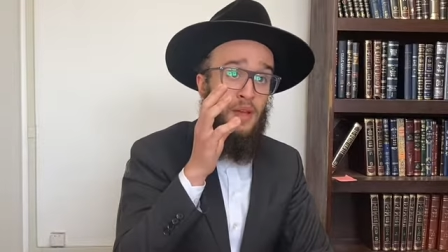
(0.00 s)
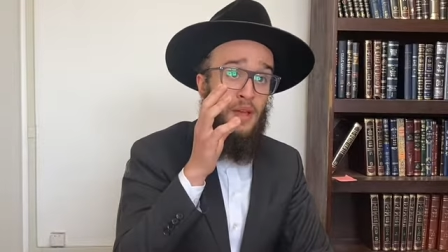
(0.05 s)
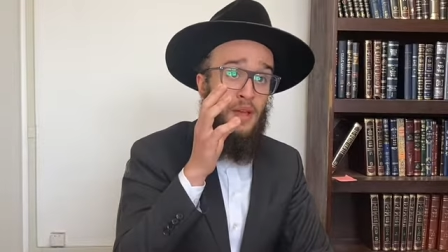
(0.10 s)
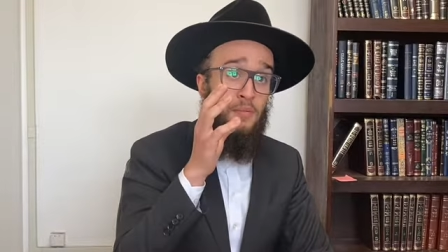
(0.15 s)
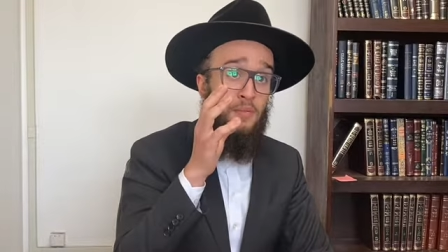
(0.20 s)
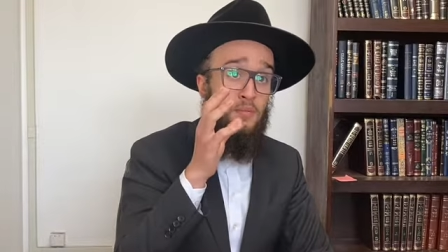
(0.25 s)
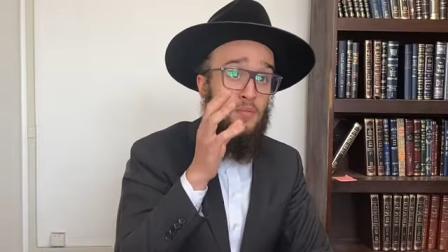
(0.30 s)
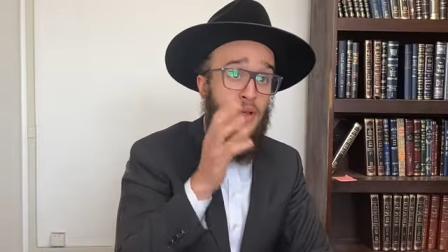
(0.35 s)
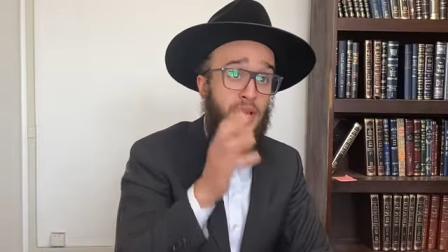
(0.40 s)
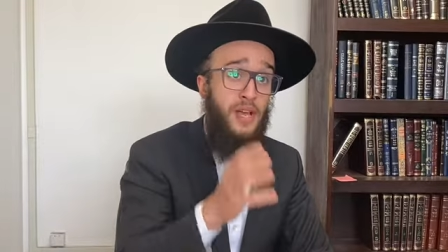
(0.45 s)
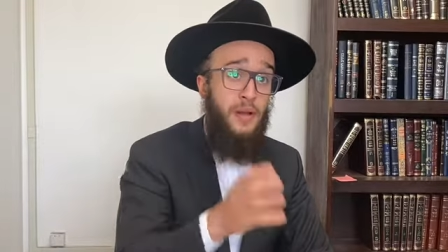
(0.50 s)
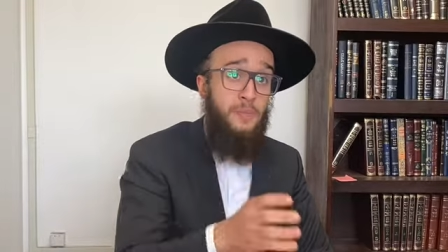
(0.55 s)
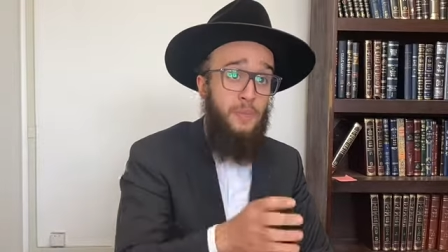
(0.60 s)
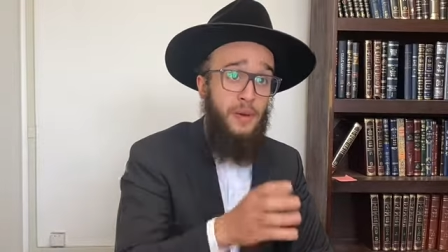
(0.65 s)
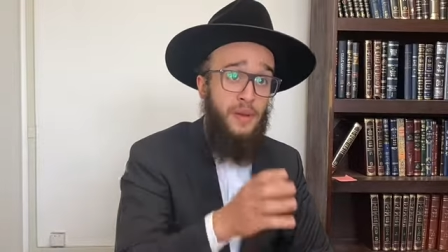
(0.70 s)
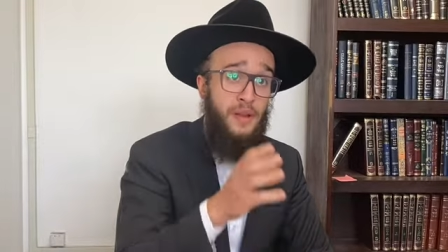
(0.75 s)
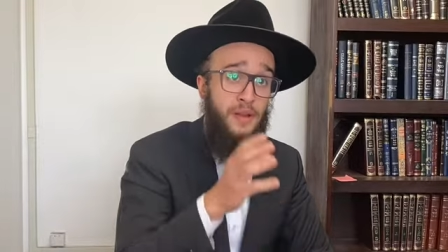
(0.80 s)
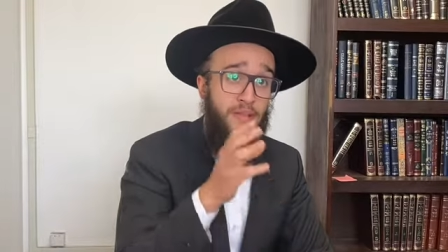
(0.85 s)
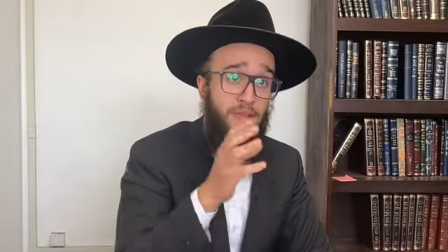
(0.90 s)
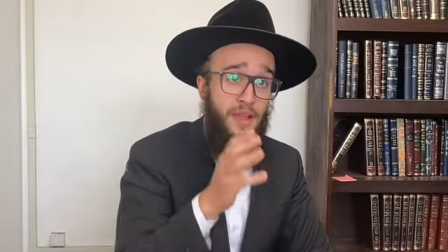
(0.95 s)
bring
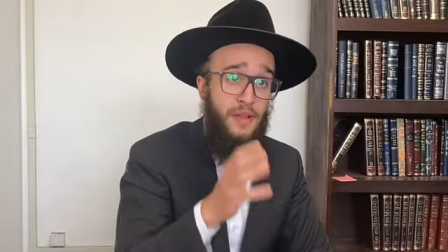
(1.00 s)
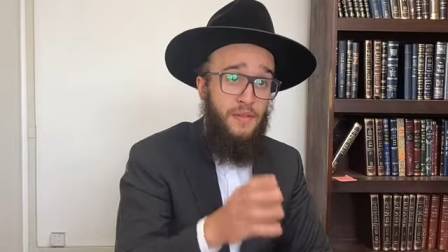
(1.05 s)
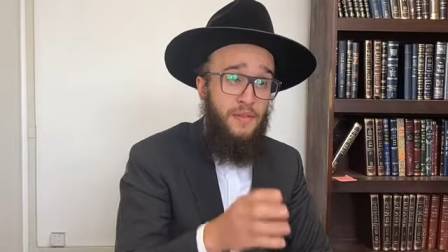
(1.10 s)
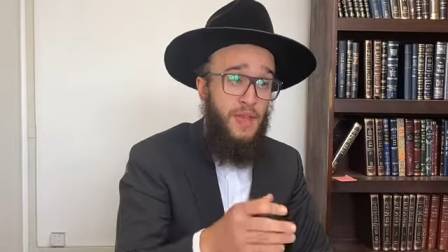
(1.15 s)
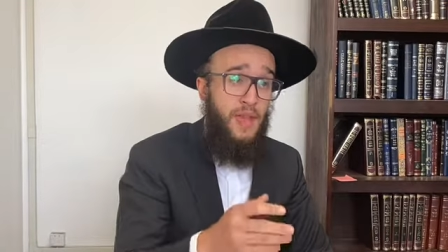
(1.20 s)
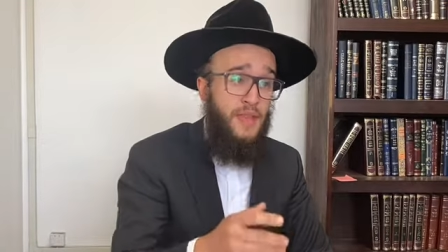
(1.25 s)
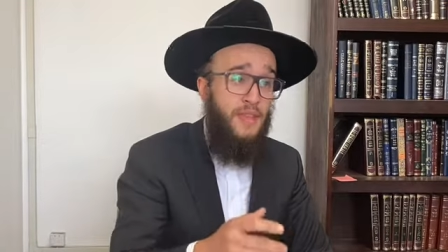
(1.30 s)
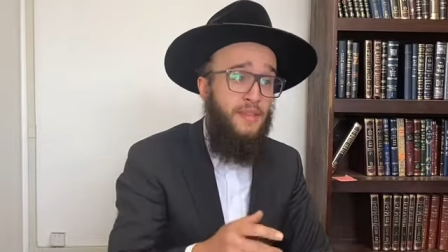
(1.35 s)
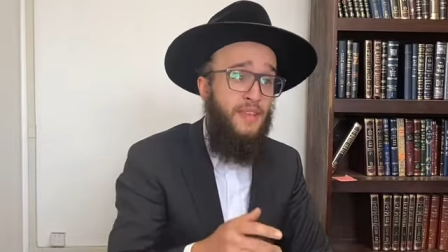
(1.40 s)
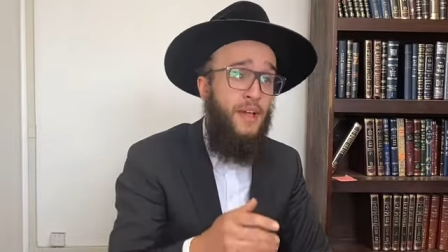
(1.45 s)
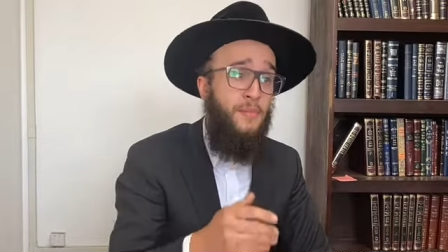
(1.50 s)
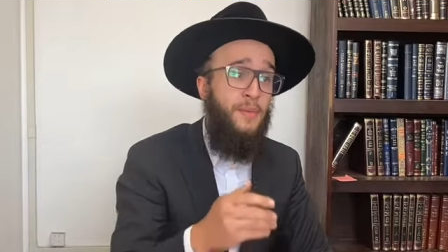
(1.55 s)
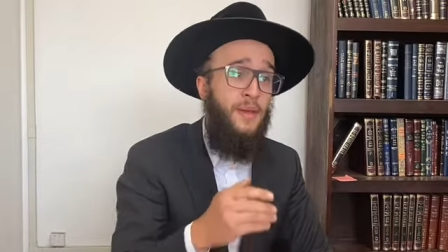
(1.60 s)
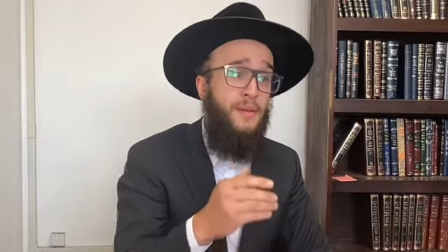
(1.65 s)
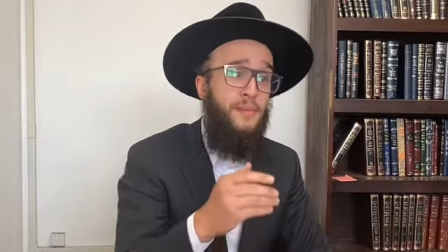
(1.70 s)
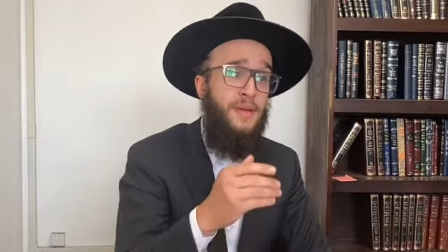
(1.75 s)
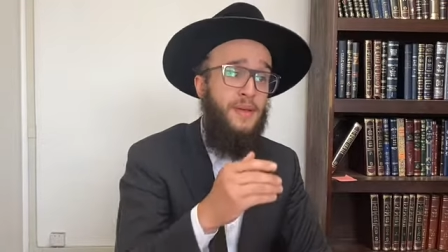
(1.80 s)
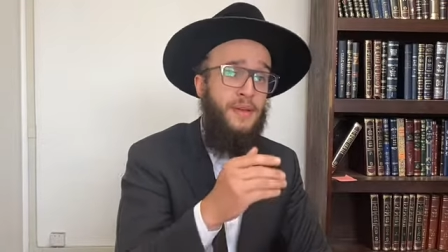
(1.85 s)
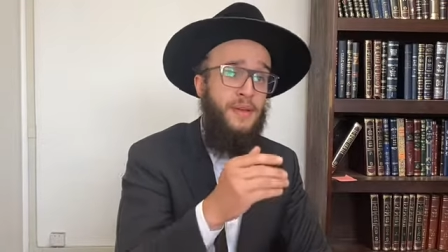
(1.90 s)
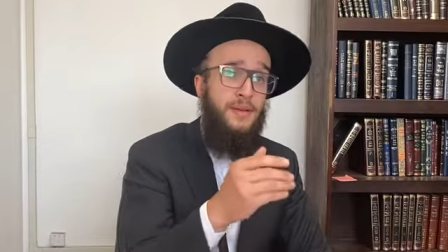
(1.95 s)
upon ourselves this
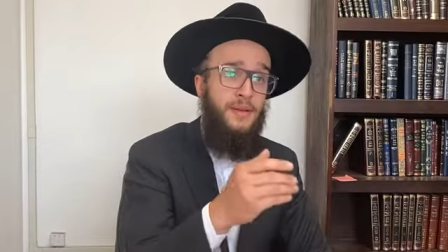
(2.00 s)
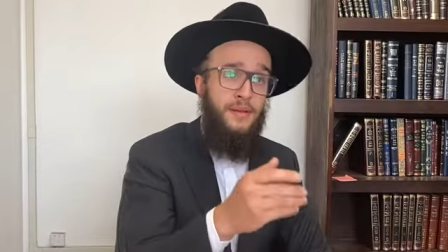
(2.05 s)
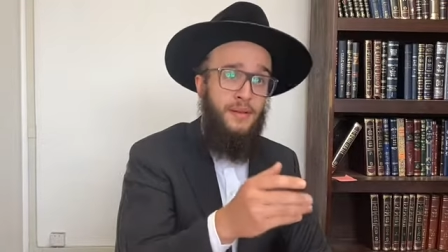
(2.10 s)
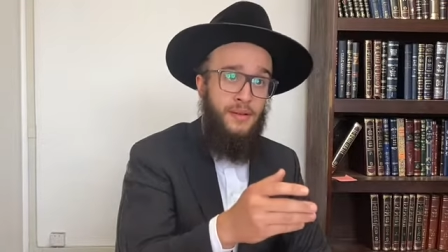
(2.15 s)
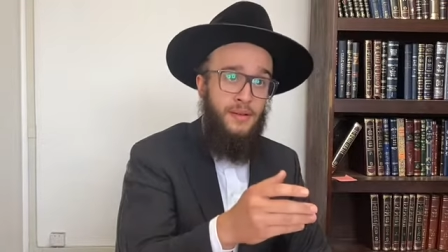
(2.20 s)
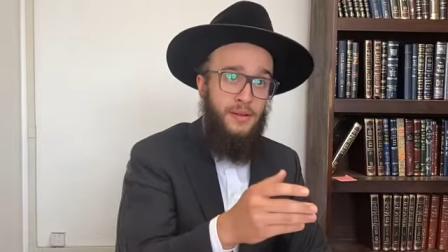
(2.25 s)
upcoming year